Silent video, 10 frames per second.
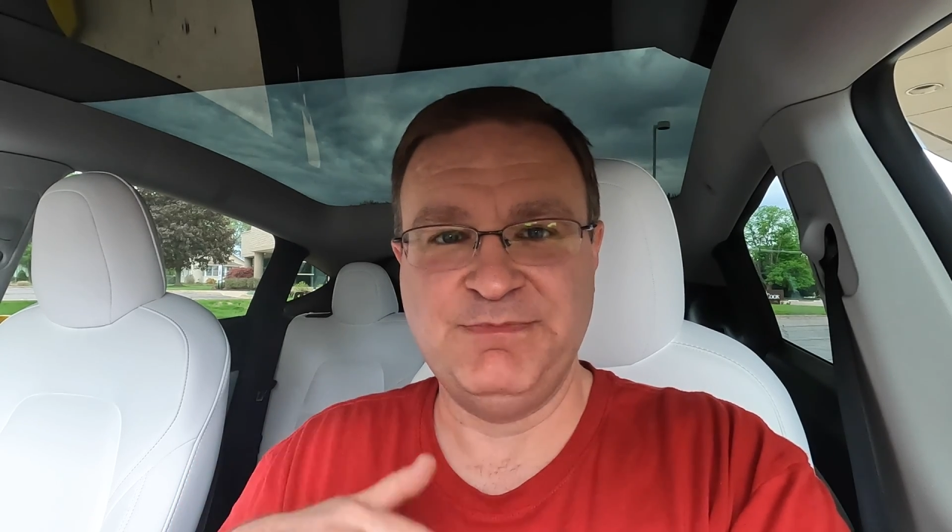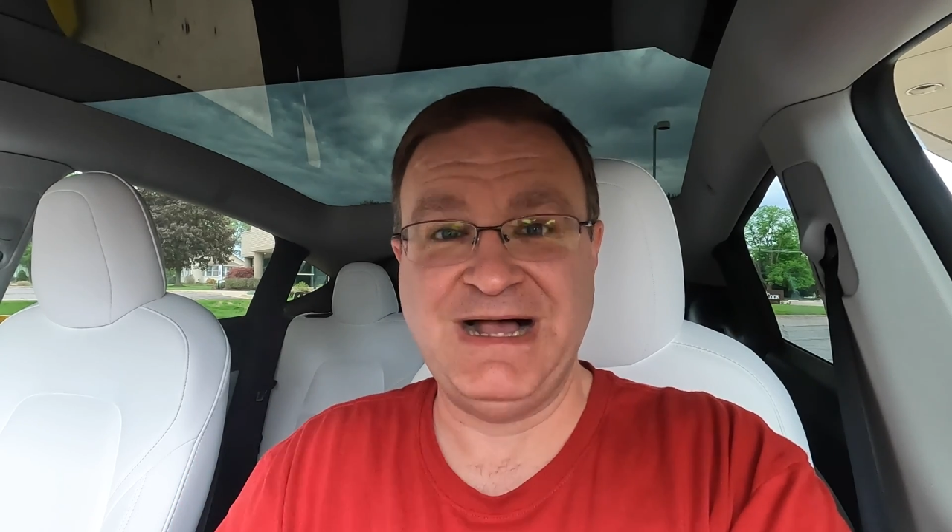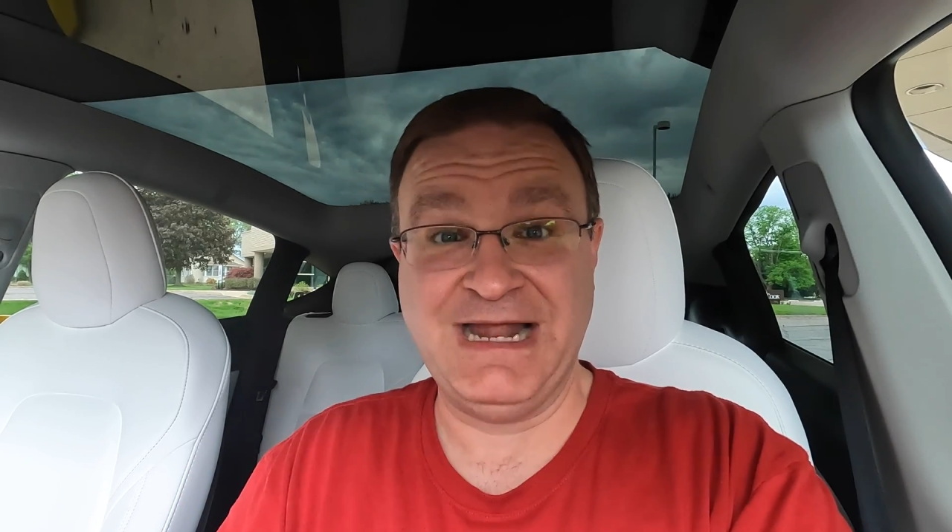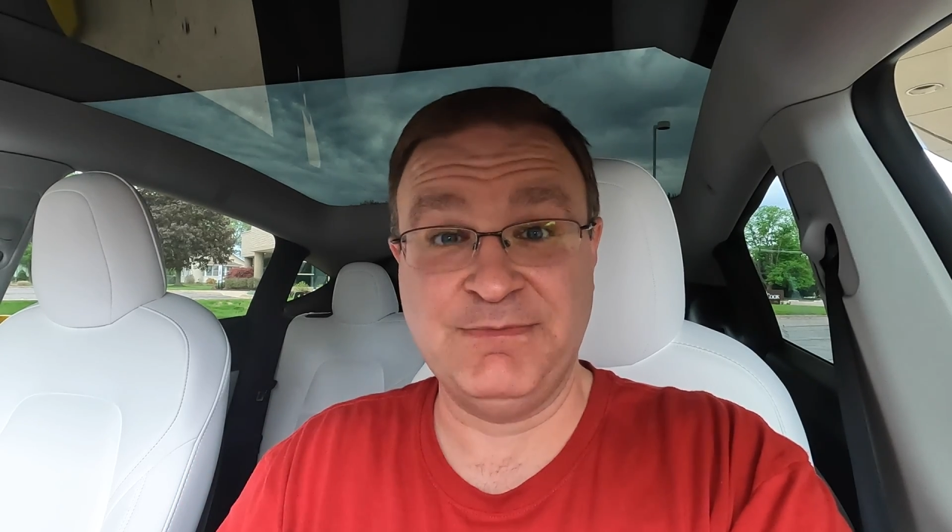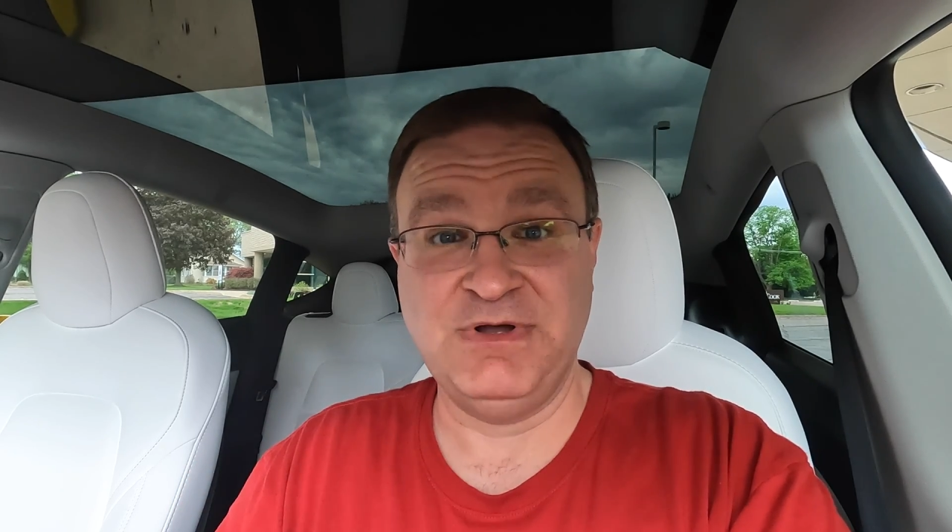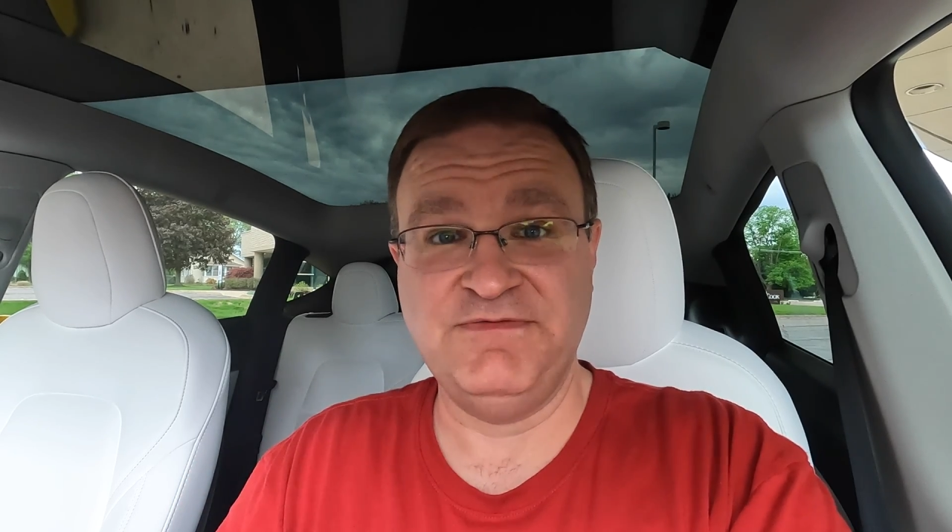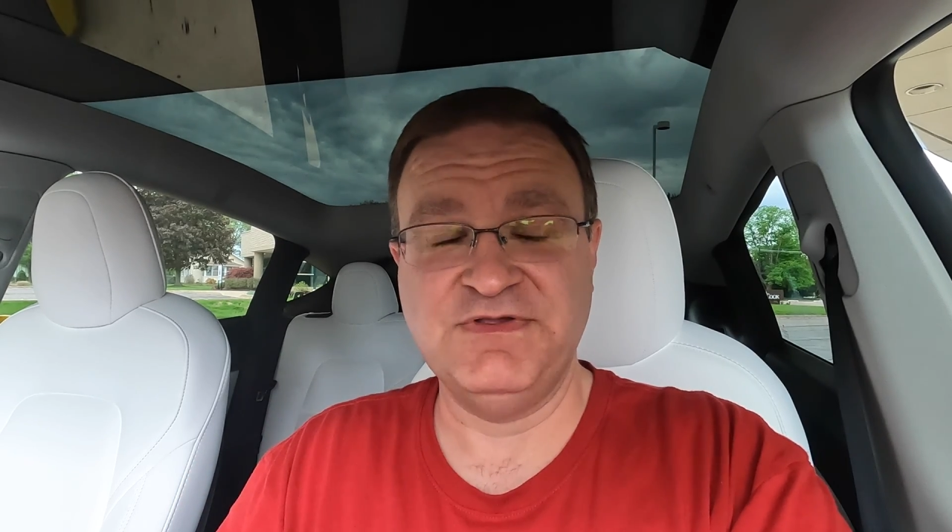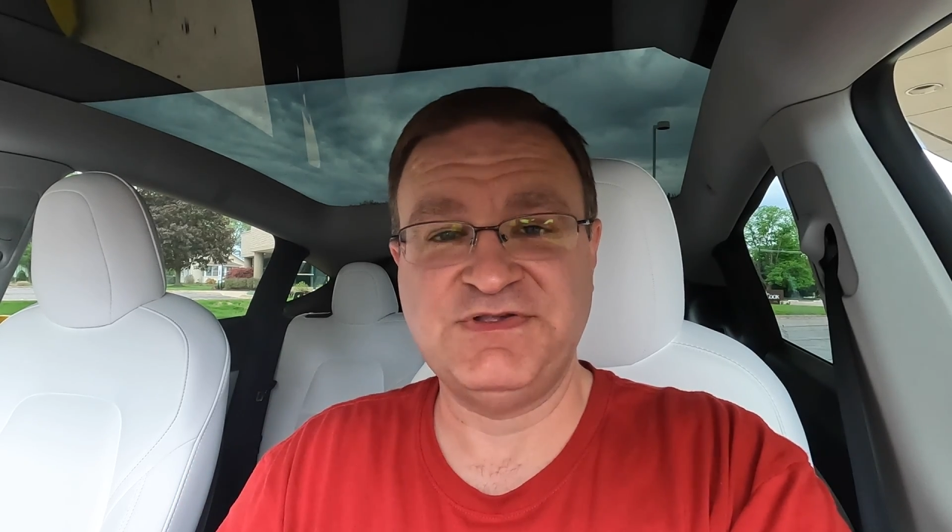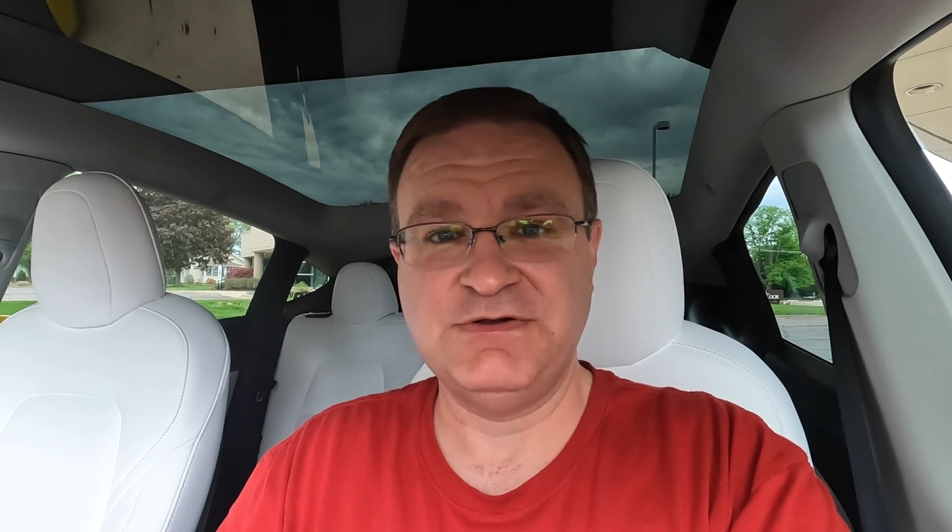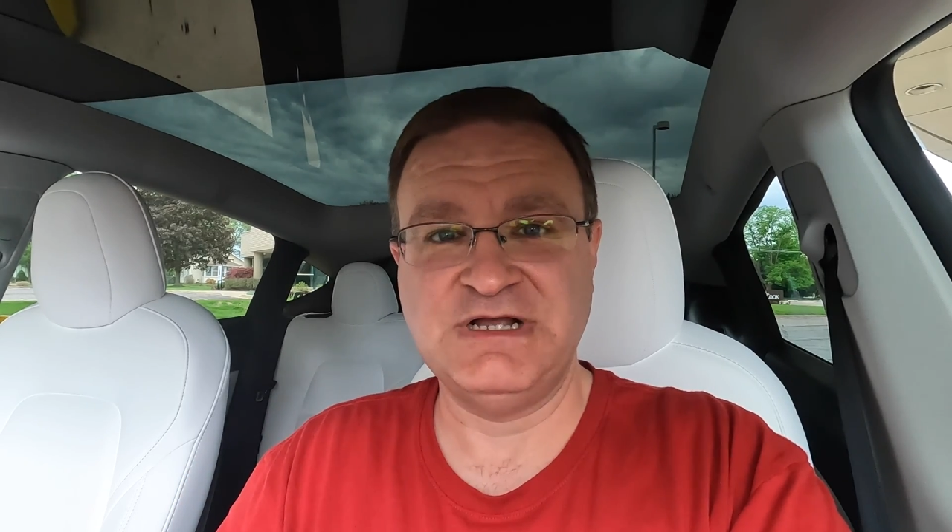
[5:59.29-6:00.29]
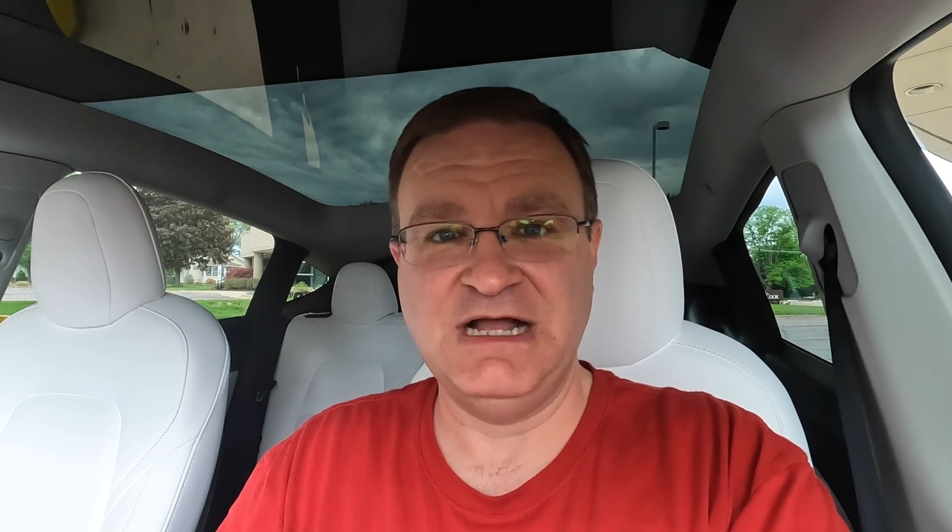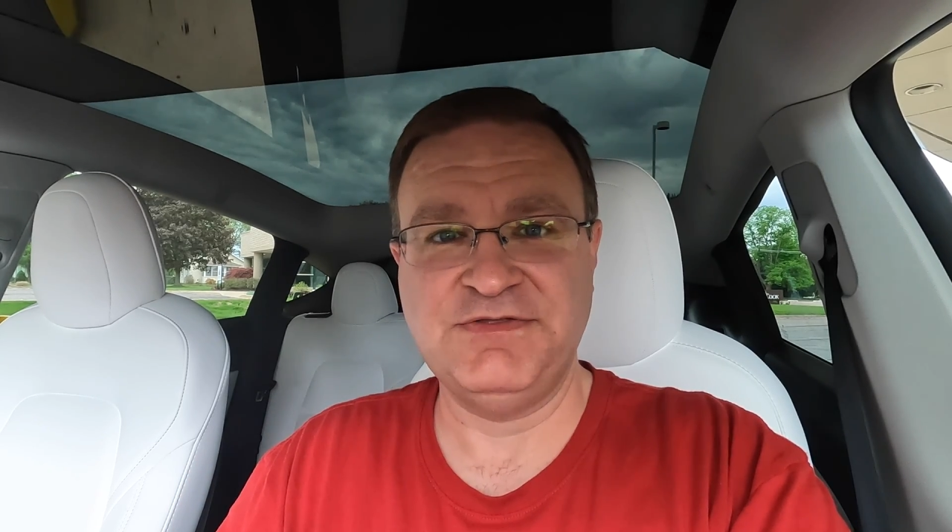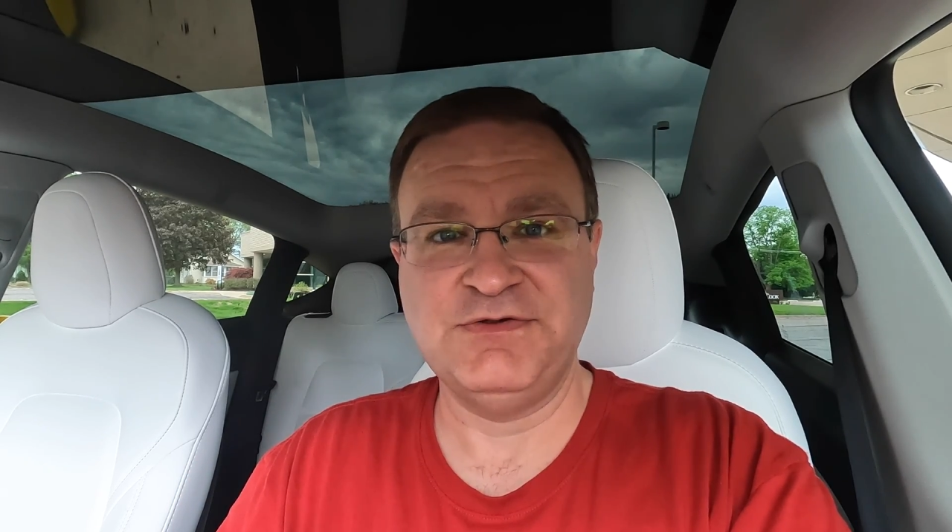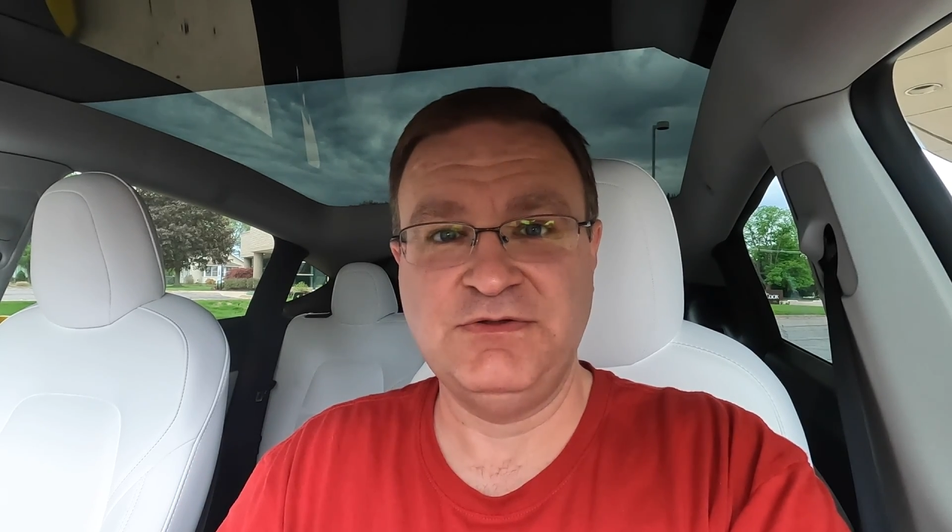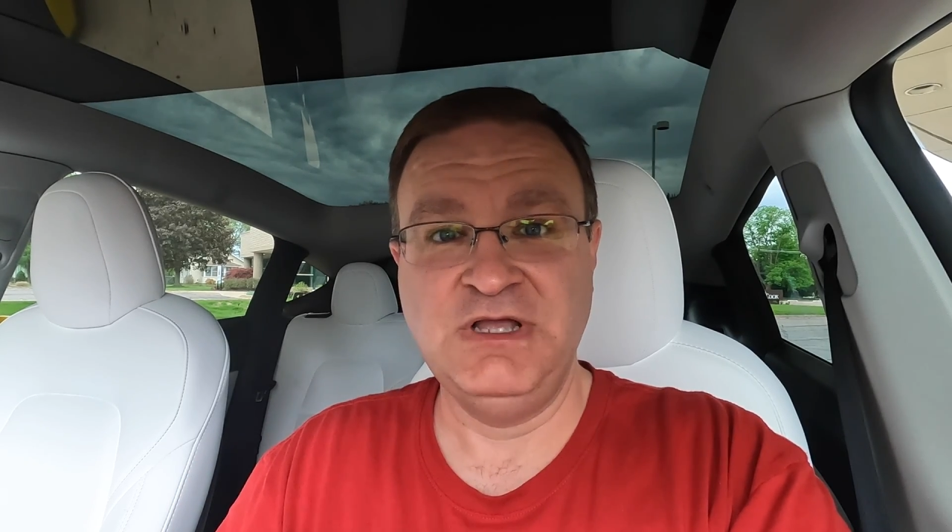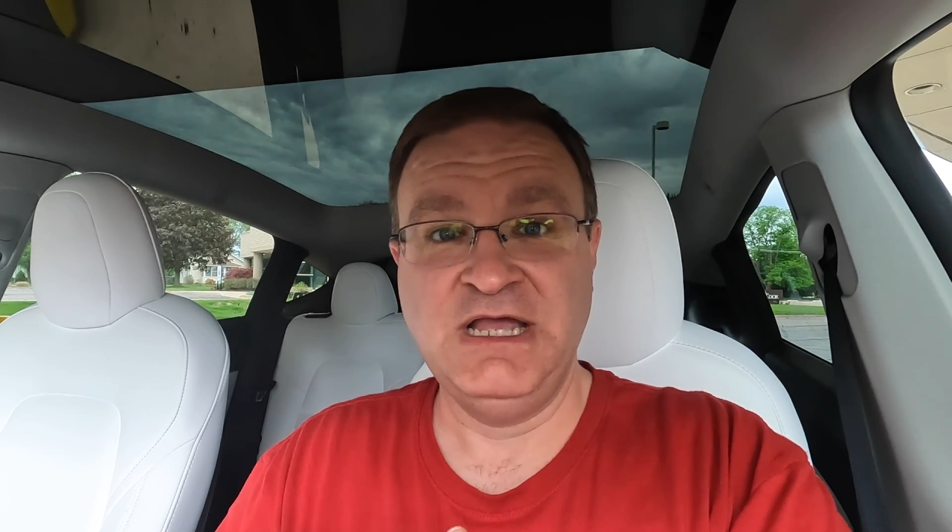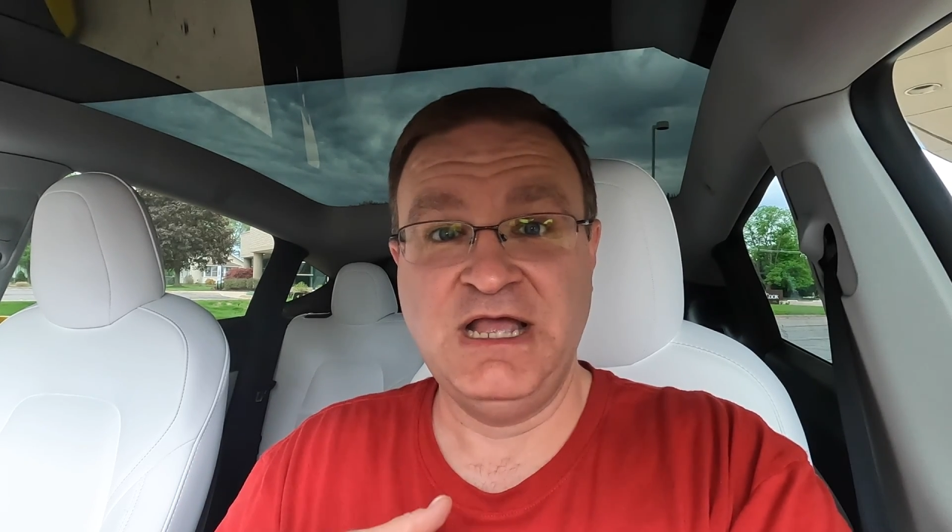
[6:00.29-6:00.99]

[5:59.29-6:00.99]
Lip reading: bottom of the center console.